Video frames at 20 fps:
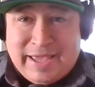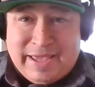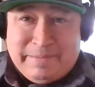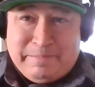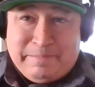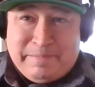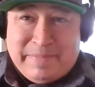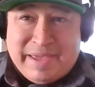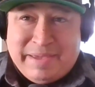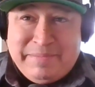
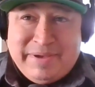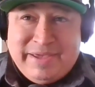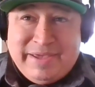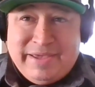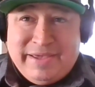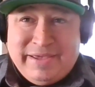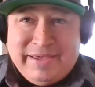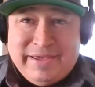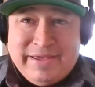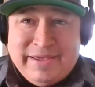
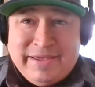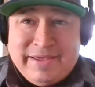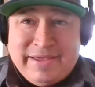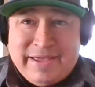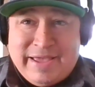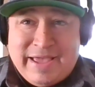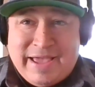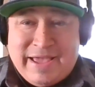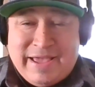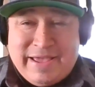maybe
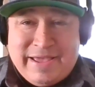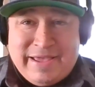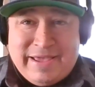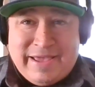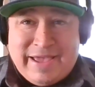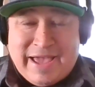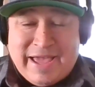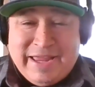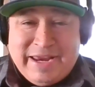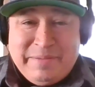
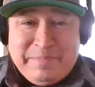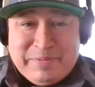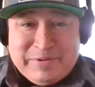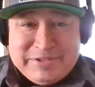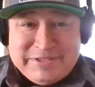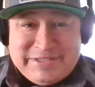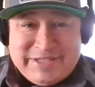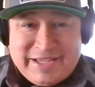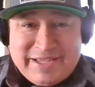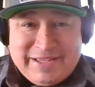
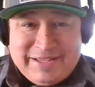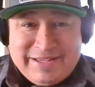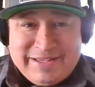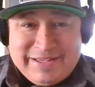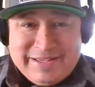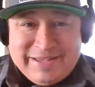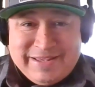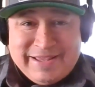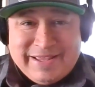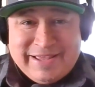
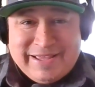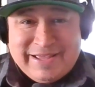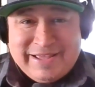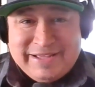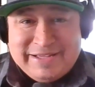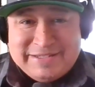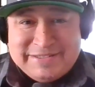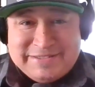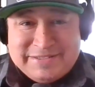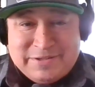80%,
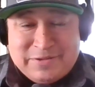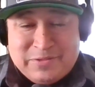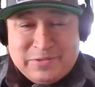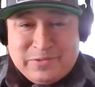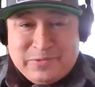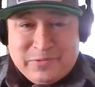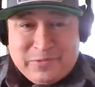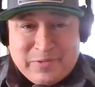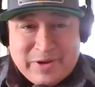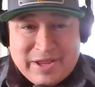is
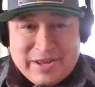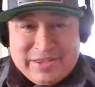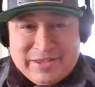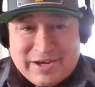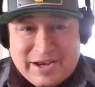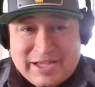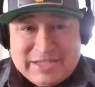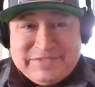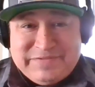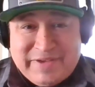the
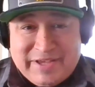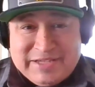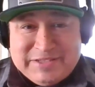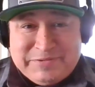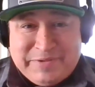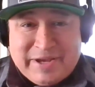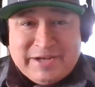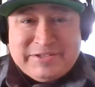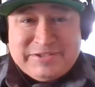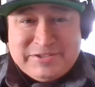Las
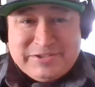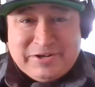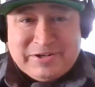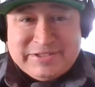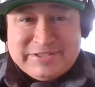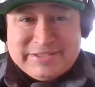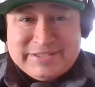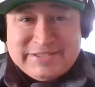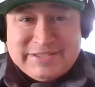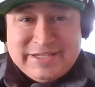Vegas Raiders
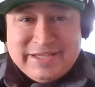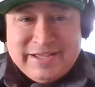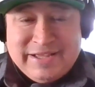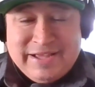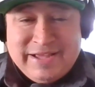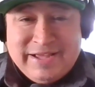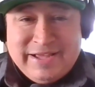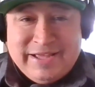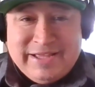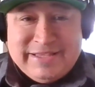jerseys.
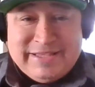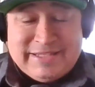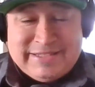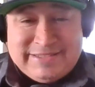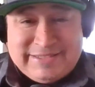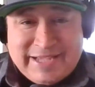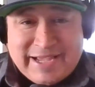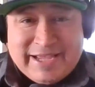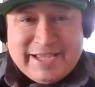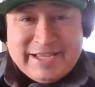The
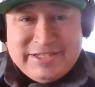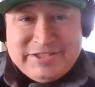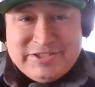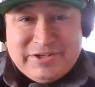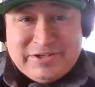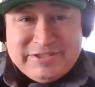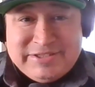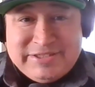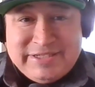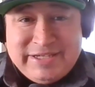second
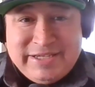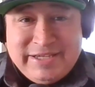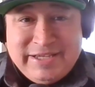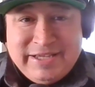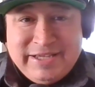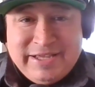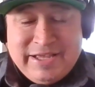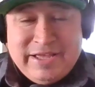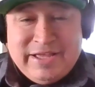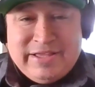jersey,
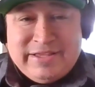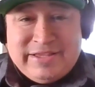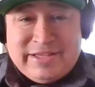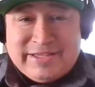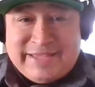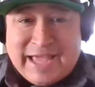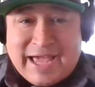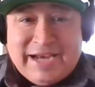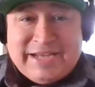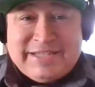the
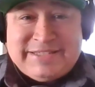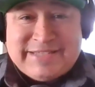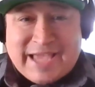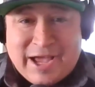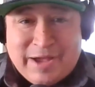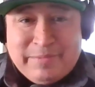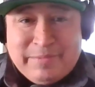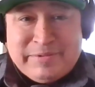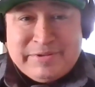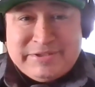Dallas
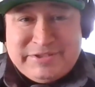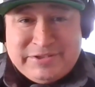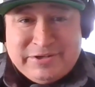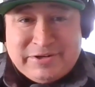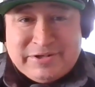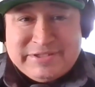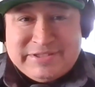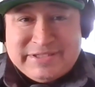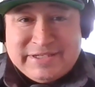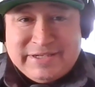Cowboys
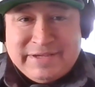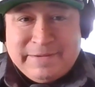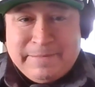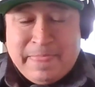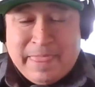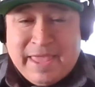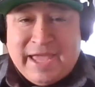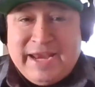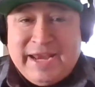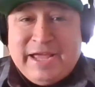jersey.
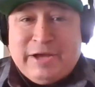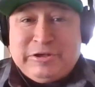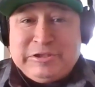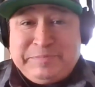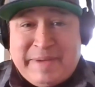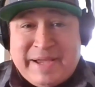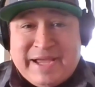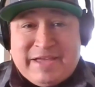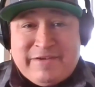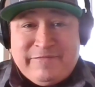And it goes
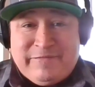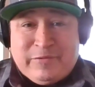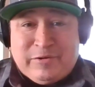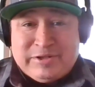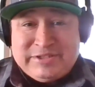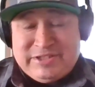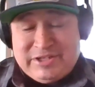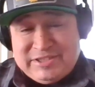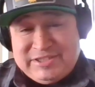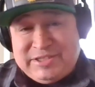back and
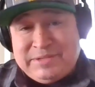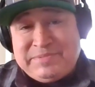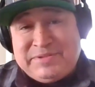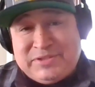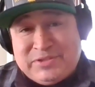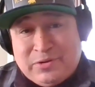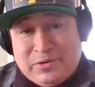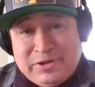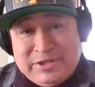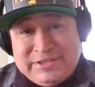forth. There's some
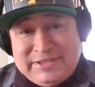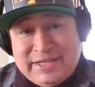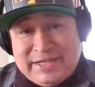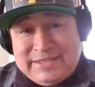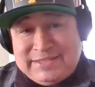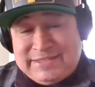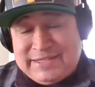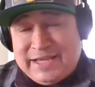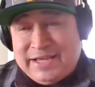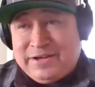stores
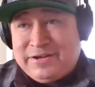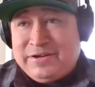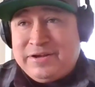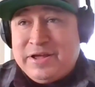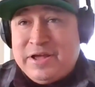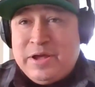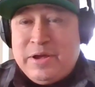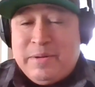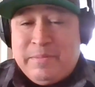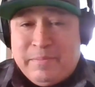that sell
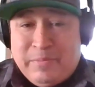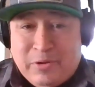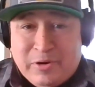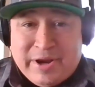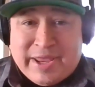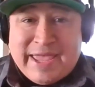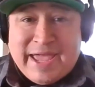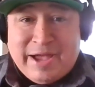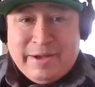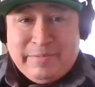
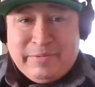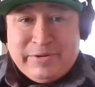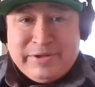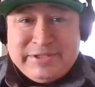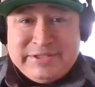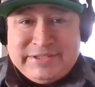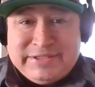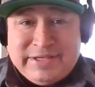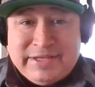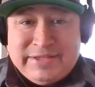more
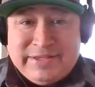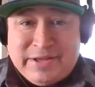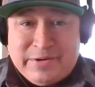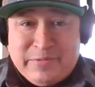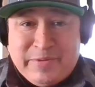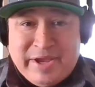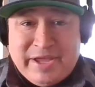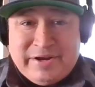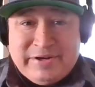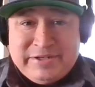Cowboys
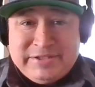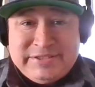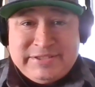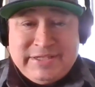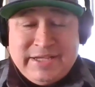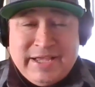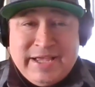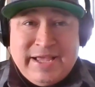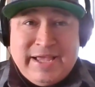than Raiders,